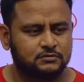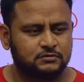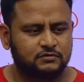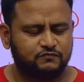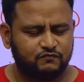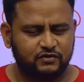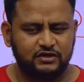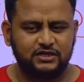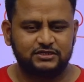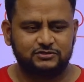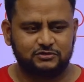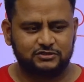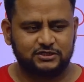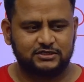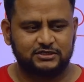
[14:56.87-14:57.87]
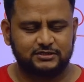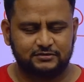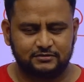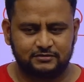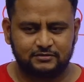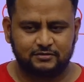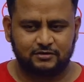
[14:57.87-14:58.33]
Wealthy society,
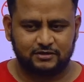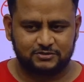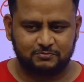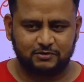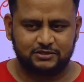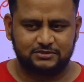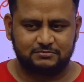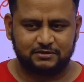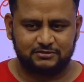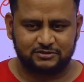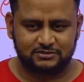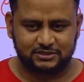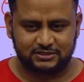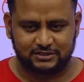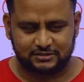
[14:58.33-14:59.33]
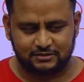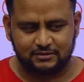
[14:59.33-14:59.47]
responsible society.